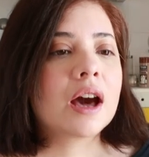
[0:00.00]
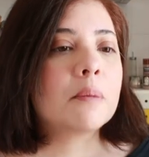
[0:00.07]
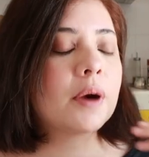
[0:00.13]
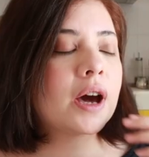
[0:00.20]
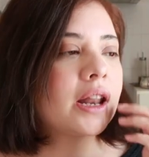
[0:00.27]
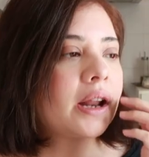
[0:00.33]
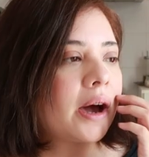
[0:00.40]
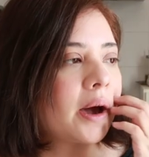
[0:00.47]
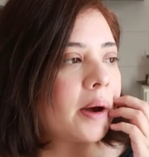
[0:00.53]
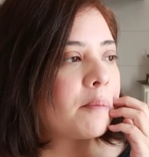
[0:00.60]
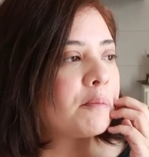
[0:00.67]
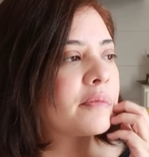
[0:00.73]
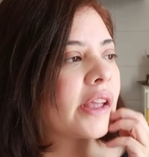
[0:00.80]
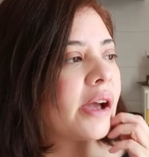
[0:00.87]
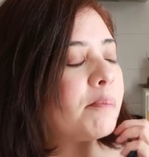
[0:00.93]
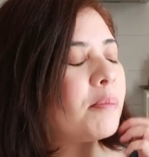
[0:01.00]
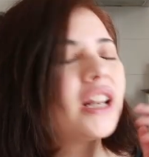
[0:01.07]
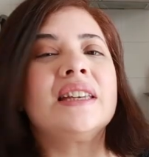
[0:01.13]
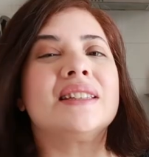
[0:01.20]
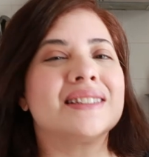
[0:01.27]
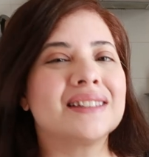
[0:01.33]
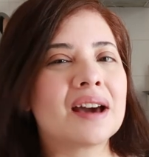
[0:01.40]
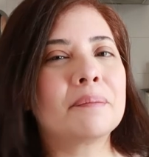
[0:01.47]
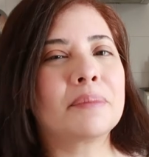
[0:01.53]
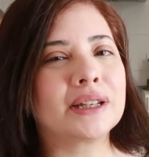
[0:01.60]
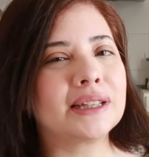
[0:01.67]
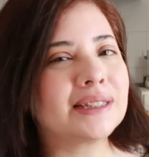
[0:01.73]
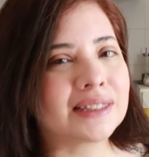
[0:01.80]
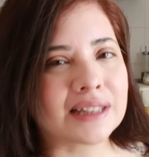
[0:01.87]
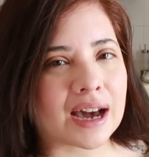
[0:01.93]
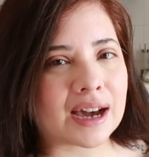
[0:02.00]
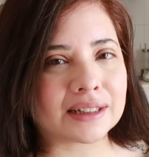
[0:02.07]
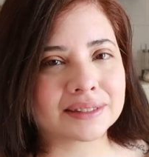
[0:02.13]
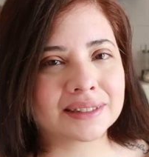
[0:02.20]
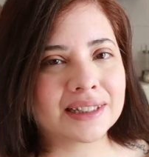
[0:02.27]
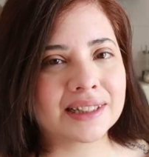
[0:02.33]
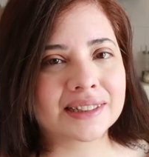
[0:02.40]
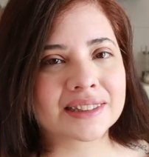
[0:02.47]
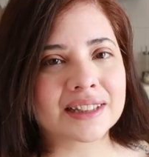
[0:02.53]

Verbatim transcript: But he's